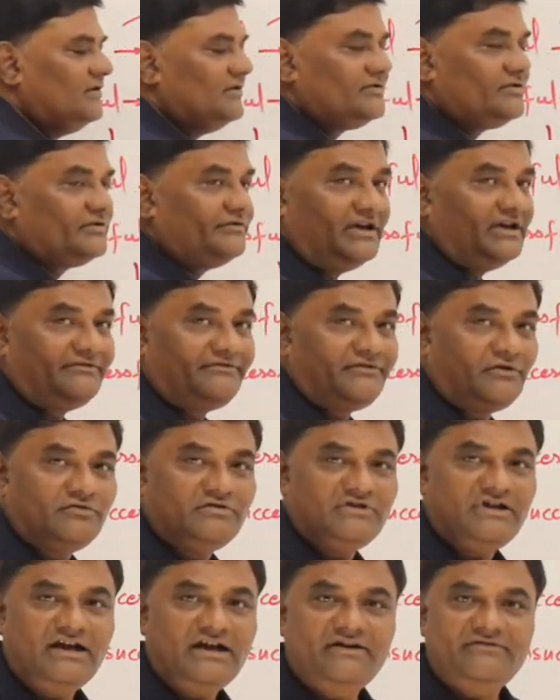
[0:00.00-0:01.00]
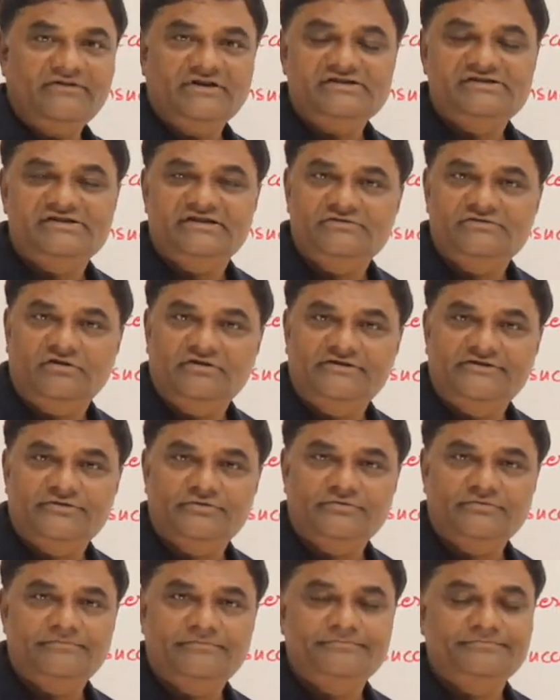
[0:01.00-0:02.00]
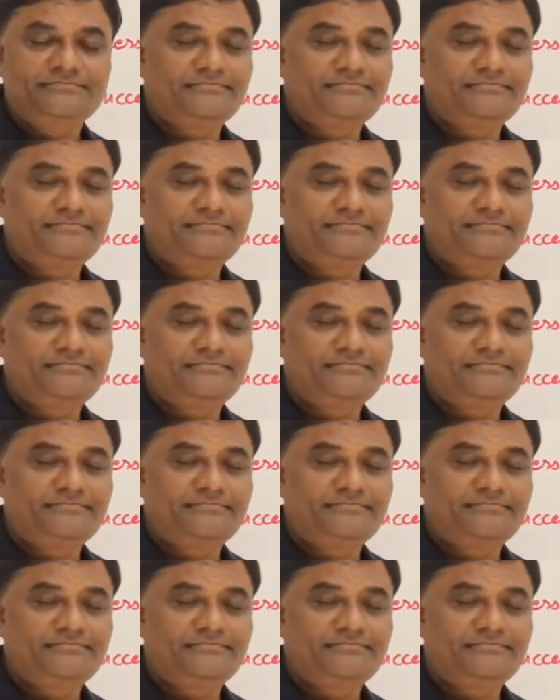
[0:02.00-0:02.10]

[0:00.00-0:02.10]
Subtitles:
So we have found the average case also.